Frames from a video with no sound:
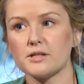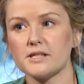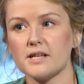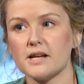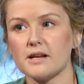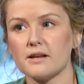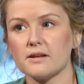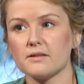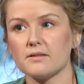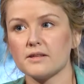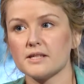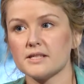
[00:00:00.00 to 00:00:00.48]

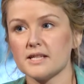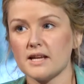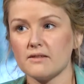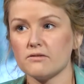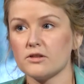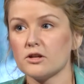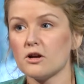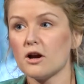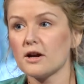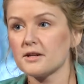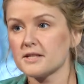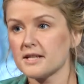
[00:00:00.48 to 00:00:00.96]
like the Save
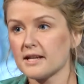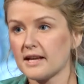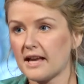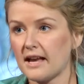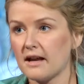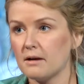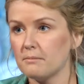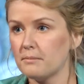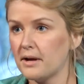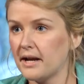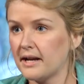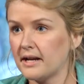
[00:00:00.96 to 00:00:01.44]
the Arctic
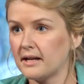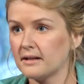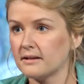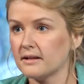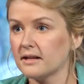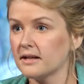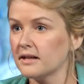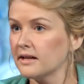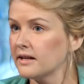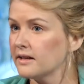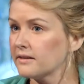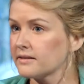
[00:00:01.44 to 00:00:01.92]
campaign
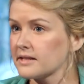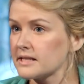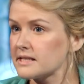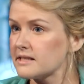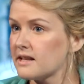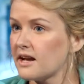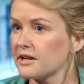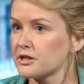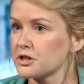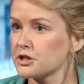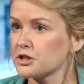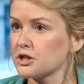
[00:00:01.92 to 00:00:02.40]
this
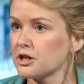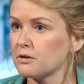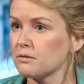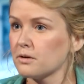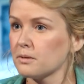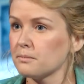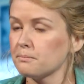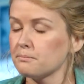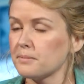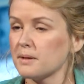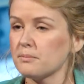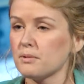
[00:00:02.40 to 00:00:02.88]
last year,
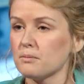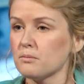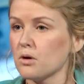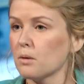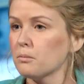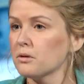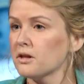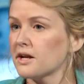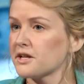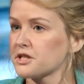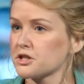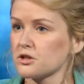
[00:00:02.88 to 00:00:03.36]
where people
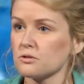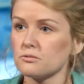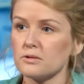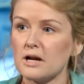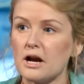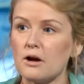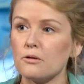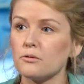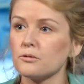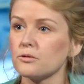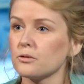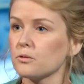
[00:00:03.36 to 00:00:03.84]
mobilized
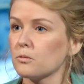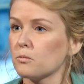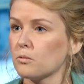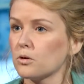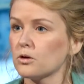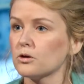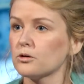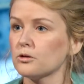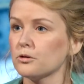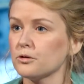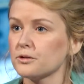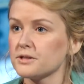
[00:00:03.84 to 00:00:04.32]
around the
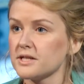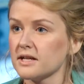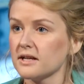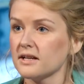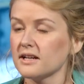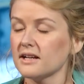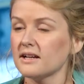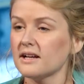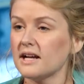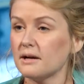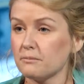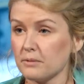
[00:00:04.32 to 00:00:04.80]
world,
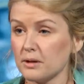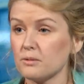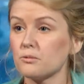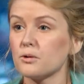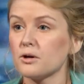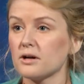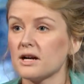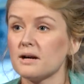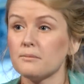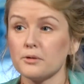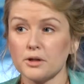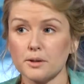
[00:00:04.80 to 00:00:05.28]
and we
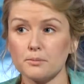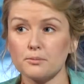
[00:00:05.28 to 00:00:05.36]
were able to